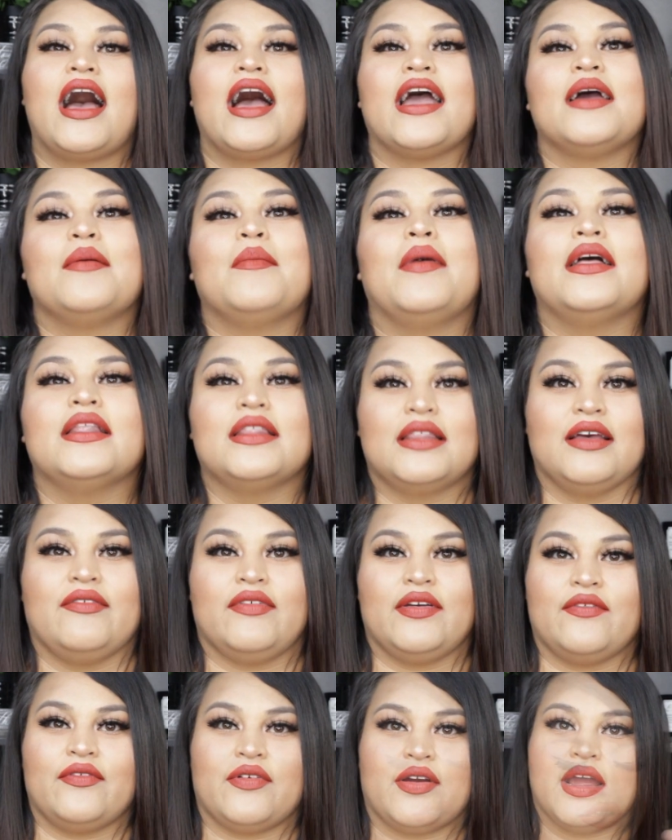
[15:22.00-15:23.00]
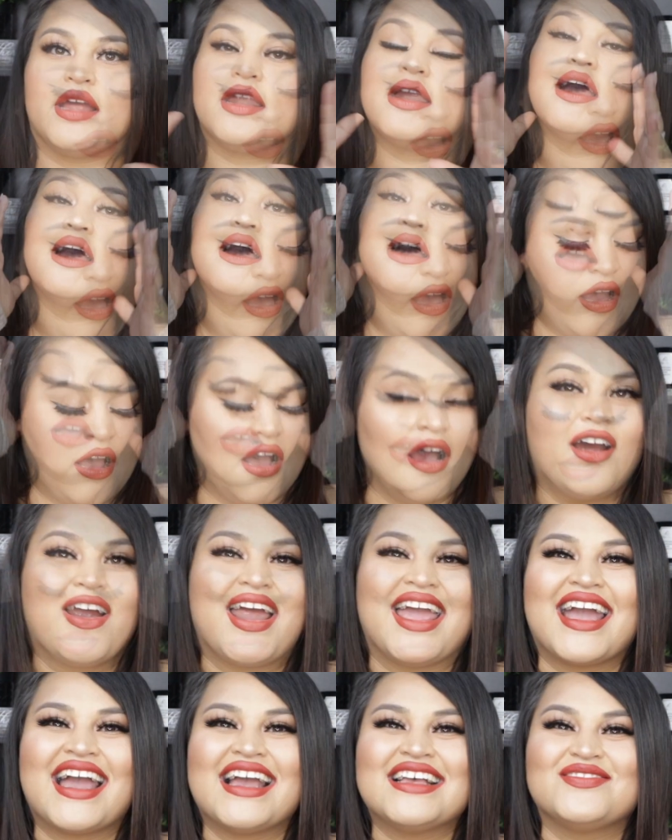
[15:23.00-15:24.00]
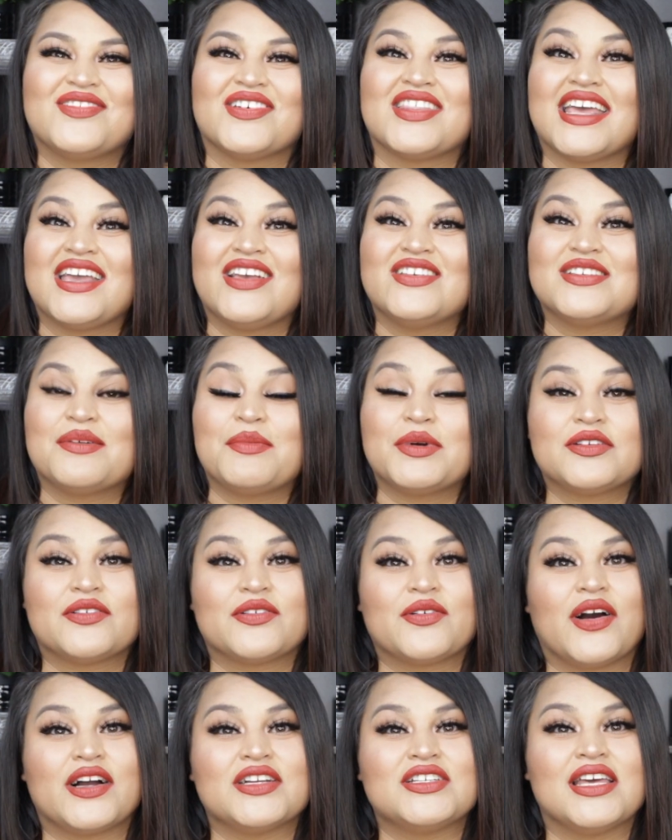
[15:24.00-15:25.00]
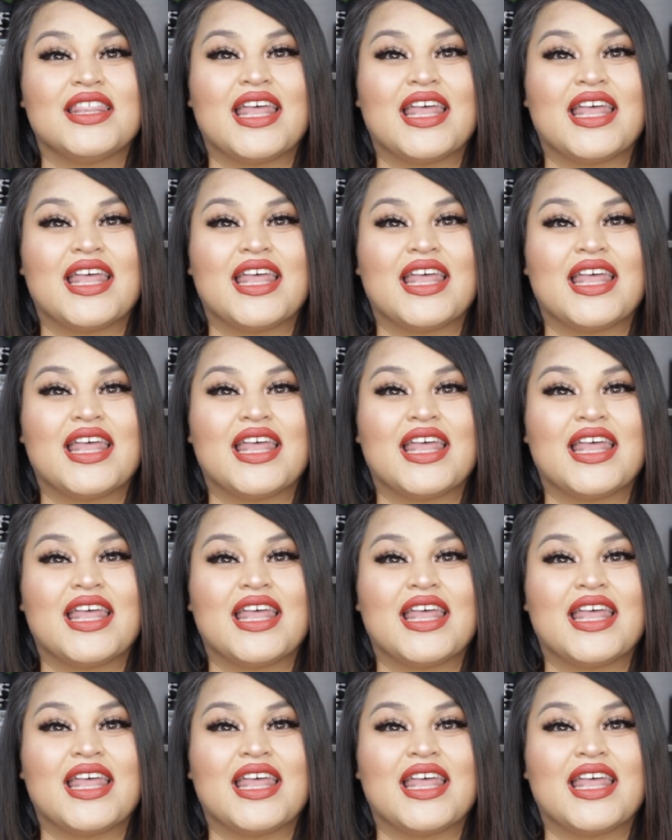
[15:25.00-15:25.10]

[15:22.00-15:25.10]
I am living for it. All right guys, well thank you so much for watching.